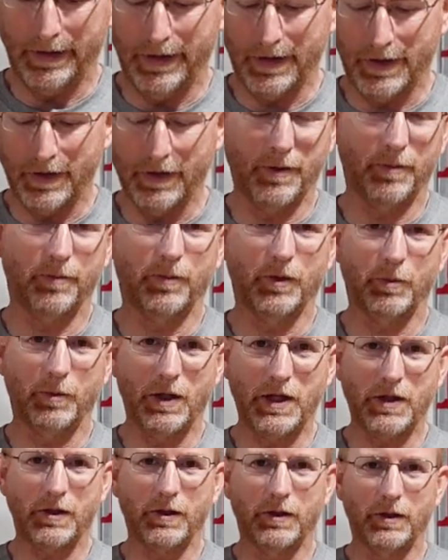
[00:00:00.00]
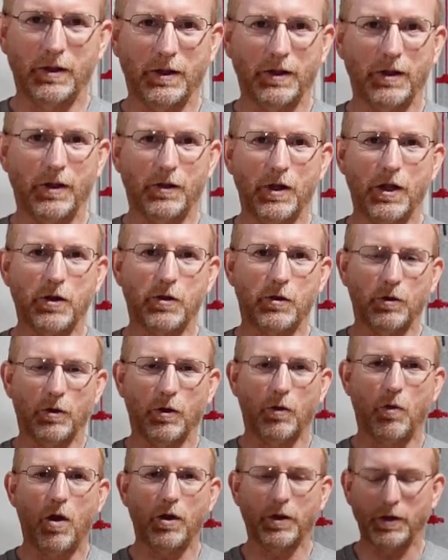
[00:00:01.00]
it is a basically an
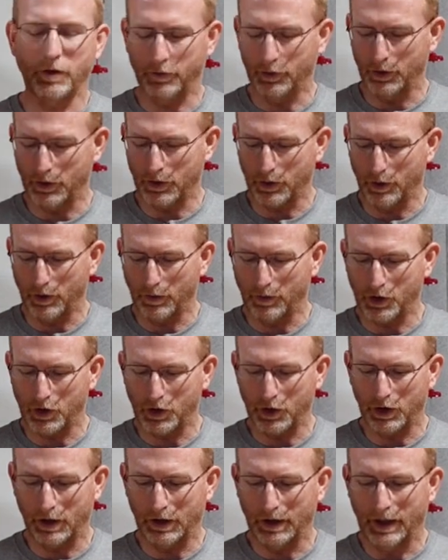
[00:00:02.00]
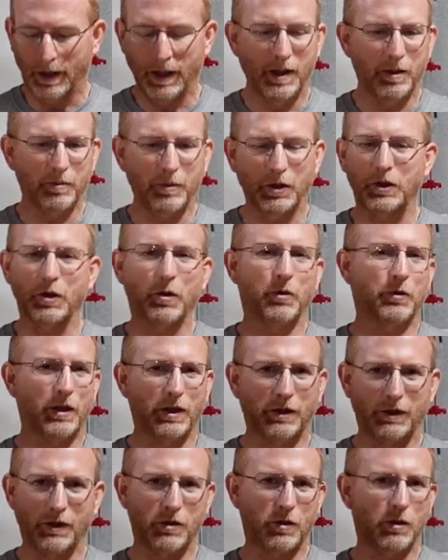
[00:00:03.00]
industrial walking foot sewing machine, but don't
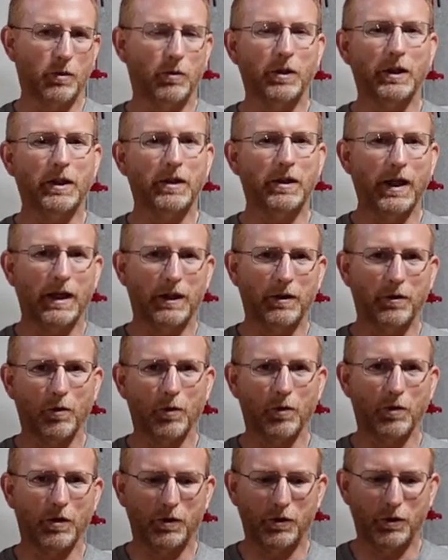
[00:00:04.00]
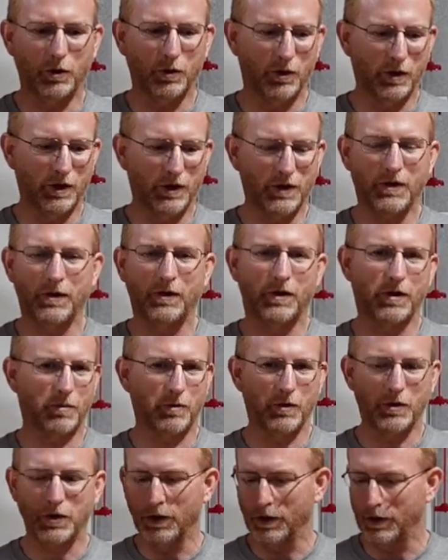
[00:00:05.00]
think that you need that in order to do this.
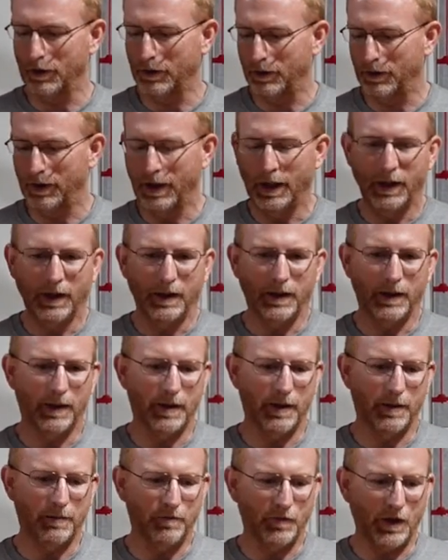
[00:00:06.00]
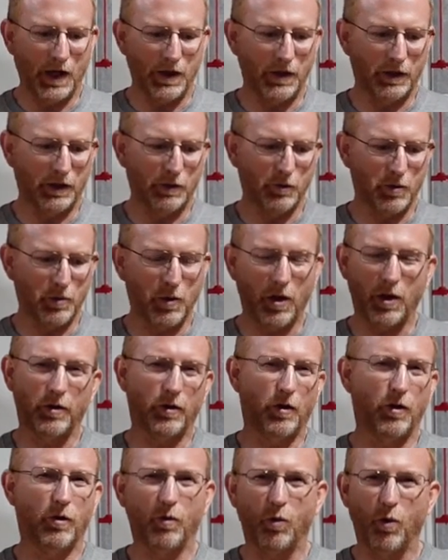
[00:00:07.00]
This material, um, I think there was
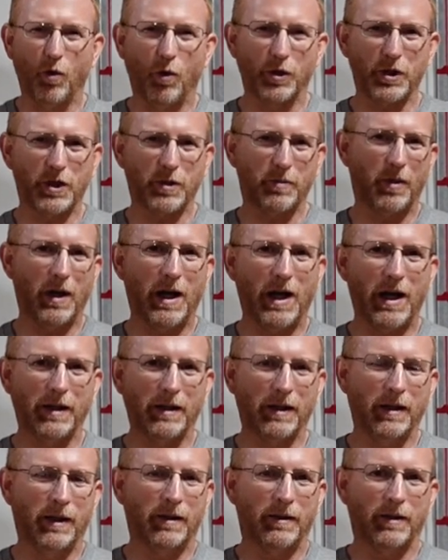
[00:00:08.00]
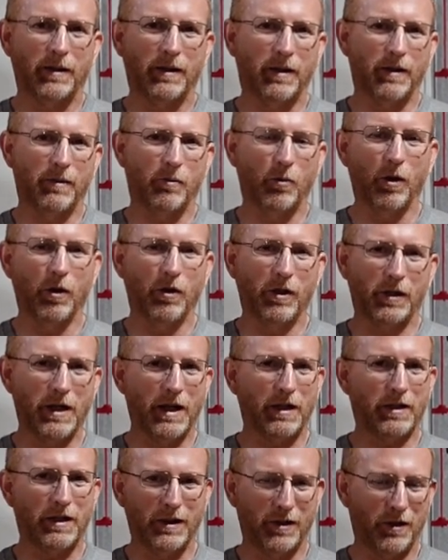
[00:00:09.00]
probably only one spot uh, where it
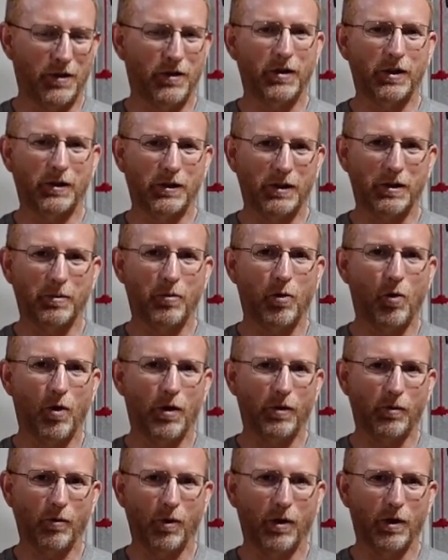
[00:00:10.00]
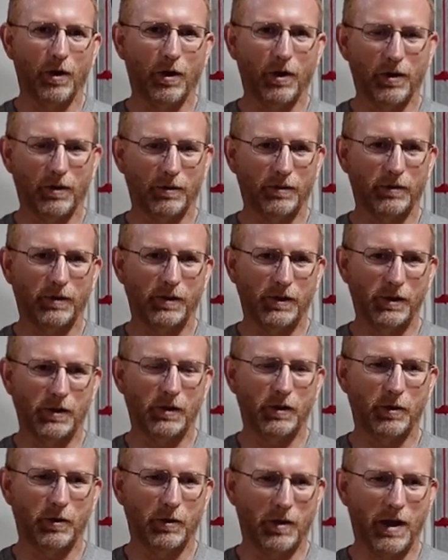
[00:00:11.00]
got kind of thick to the point where
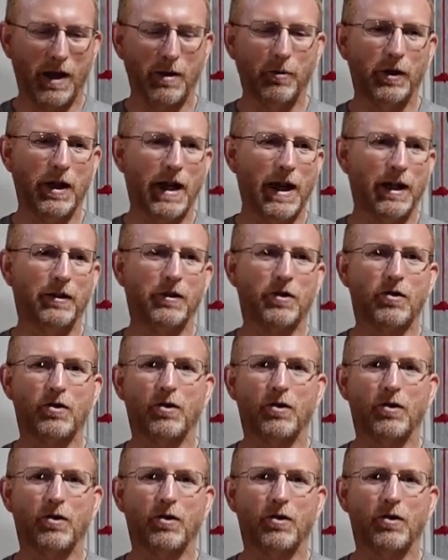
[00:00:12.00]
you know, I would have had to